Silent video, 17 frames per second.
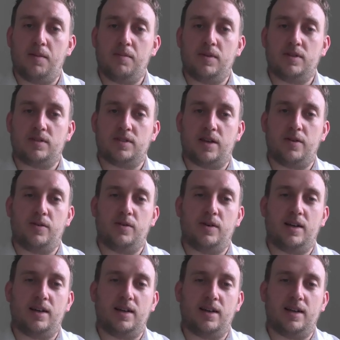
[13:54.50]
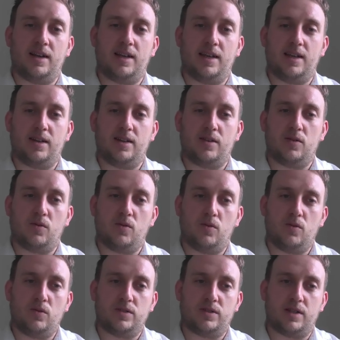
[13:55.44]
So it
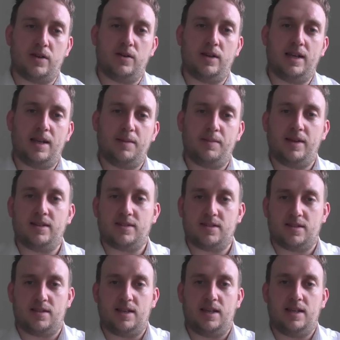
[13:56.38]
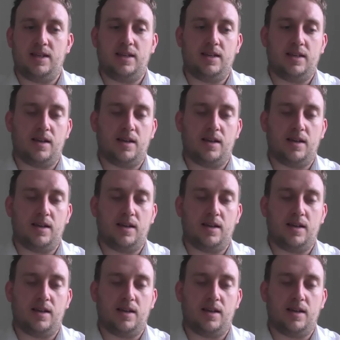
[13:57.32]
also limits the